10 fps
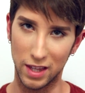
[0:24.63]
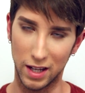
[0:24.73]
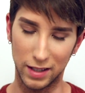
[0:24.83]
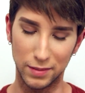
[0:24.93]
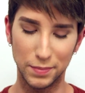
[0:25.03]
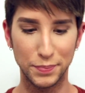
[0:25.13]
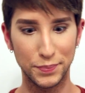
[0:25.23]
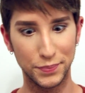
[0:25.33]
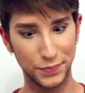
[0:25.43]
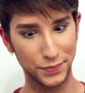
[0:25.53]

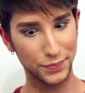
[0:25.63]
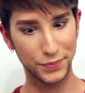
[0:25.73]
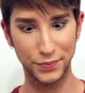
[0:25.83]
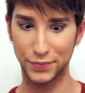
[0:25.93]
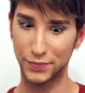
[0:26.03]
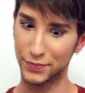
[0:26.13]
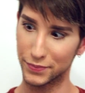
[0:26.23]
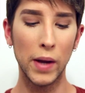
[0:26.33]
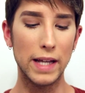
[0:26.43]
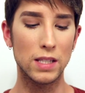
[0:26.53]
it.
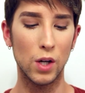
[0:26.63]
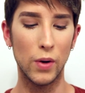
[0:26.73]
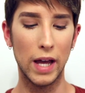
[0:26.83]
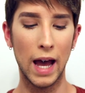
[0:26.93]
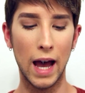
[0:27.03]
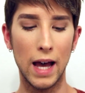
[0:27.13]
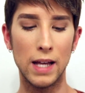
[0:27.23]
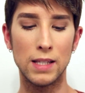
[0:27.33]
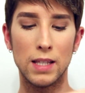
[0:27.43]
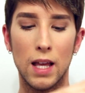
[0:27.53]
Okay, so it
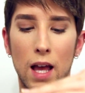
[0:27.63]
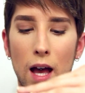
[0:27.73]
has